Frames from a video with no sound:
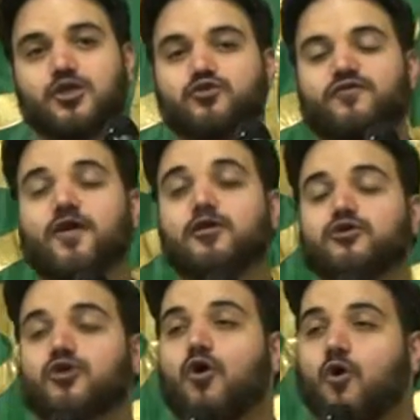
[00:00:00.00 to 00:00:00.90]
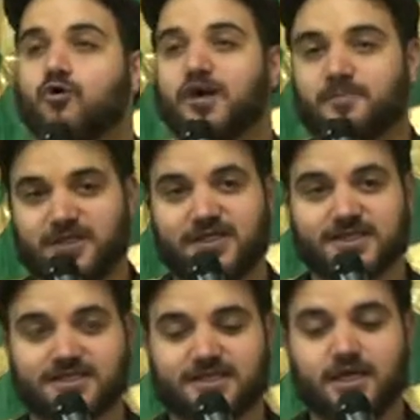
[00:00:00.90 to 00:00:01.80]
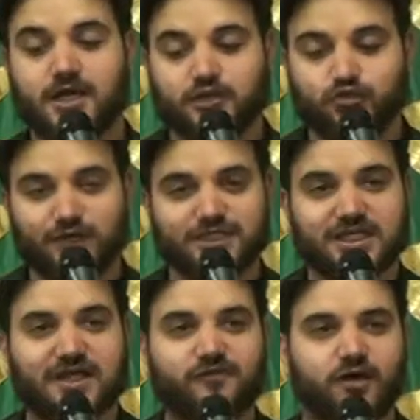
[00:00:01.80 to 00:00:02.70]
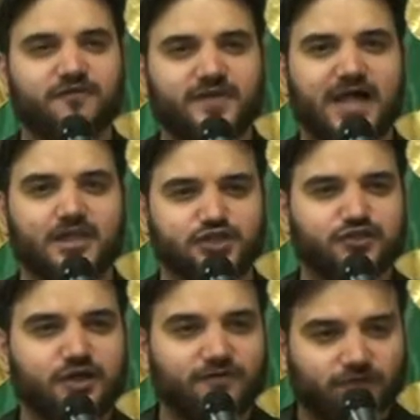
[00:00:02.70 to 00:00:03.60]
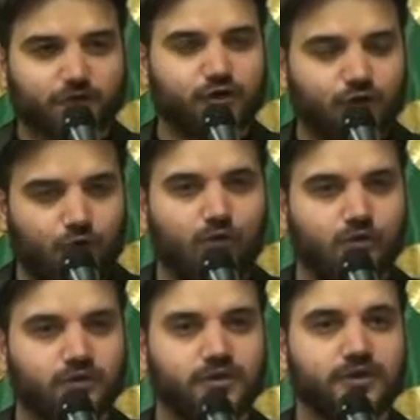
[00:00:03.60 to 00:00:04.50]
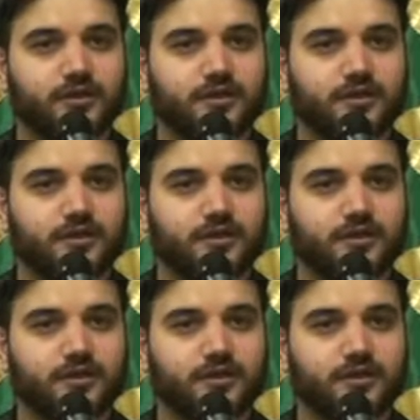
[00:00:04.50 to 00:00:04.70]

to follow your own opinions, to reach a level of knowledge for your own